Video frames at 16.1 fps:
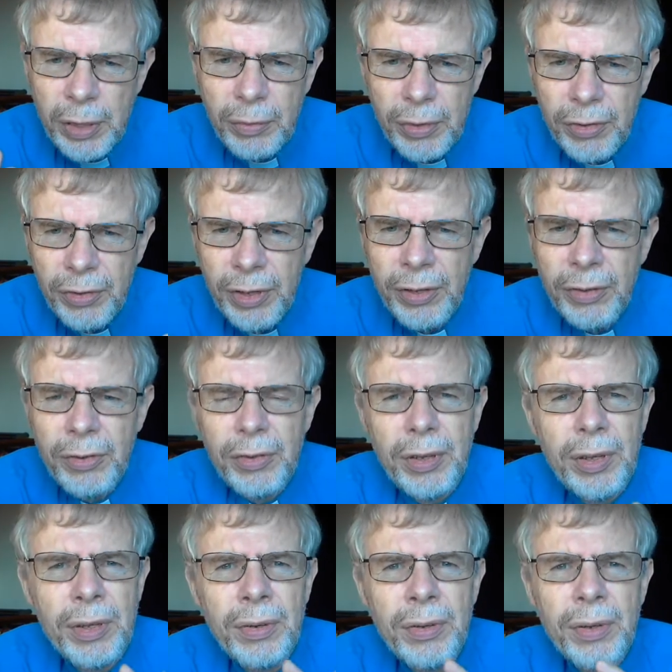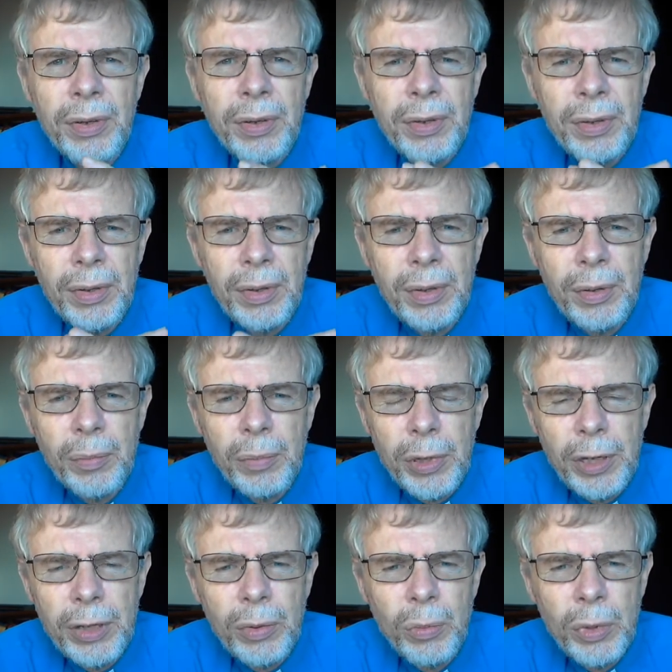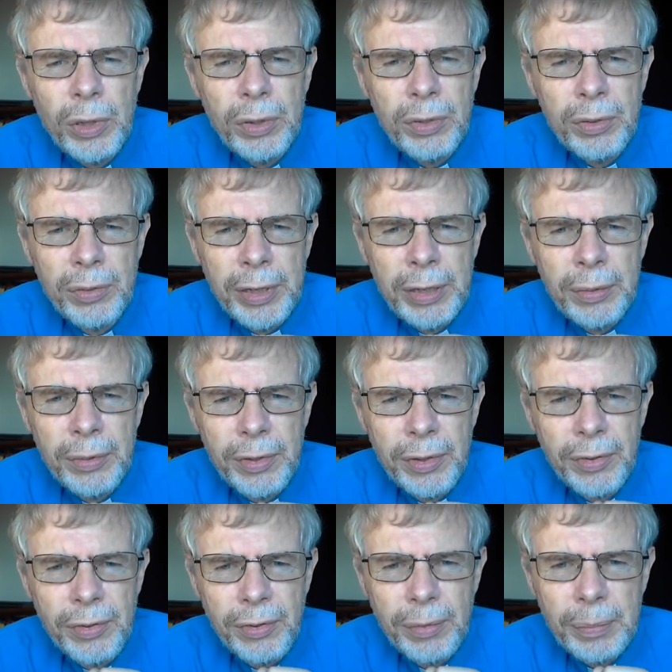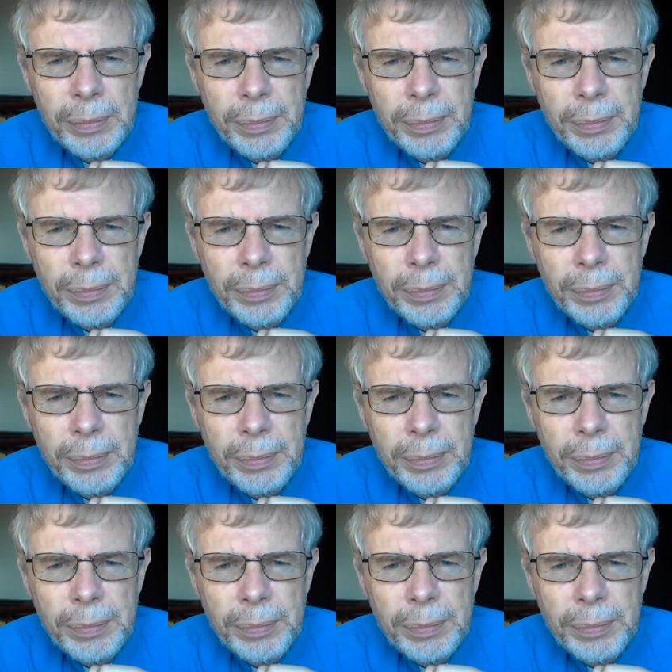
resisted by the world around us.